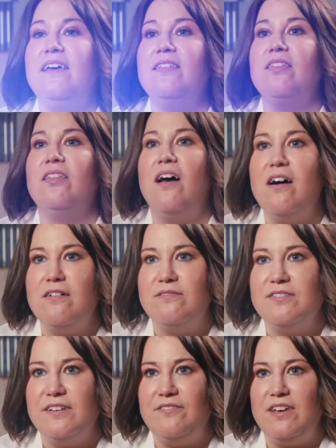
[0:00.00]

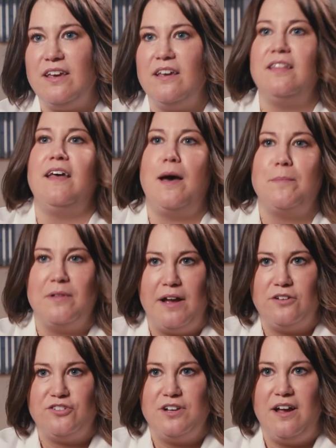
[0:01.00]
love living in the
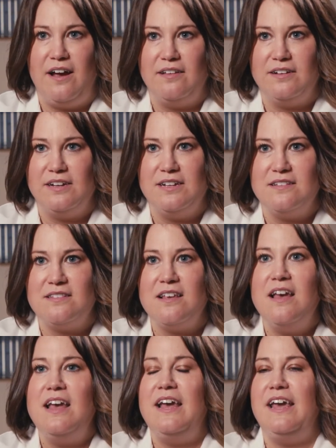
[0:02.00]
Appalachian Highlands.
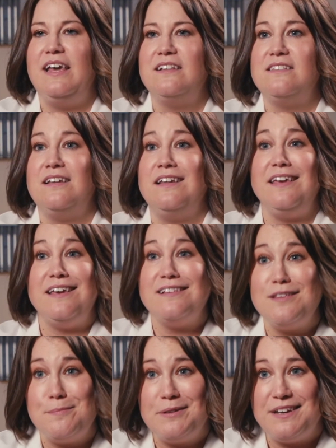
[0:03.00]
It's an
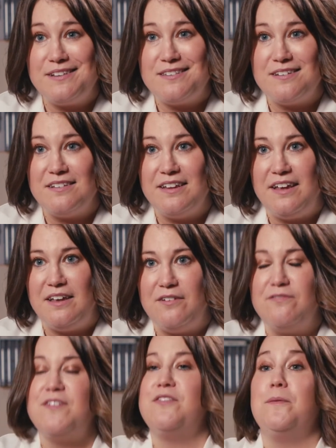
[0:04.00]
easy place to
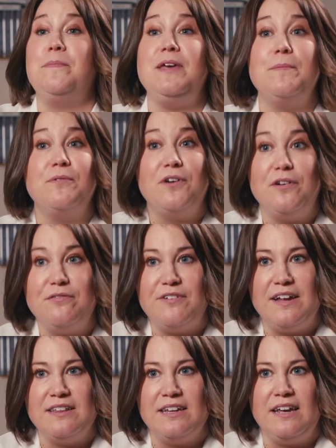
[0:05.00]
live, the people are
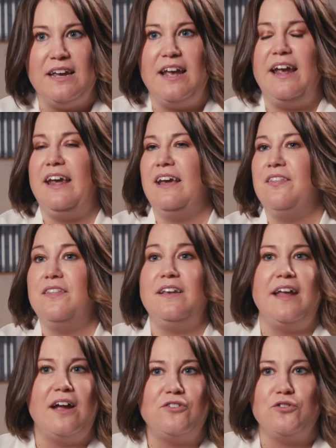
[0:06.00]
friendly, and the
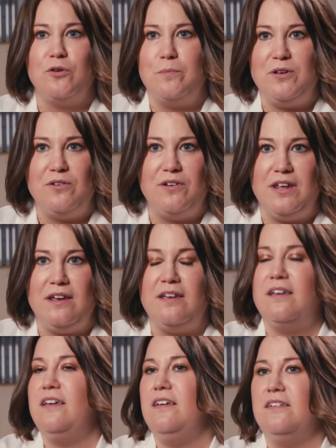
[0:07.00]
natural
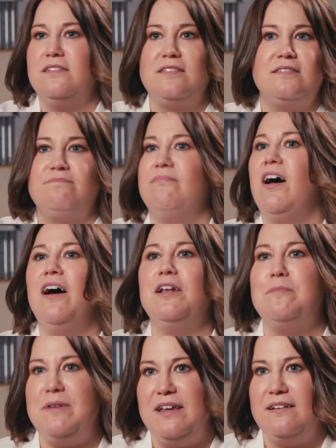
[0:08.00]
beauty is
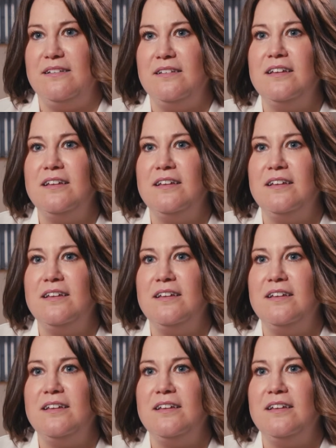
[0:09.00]
unbeaten.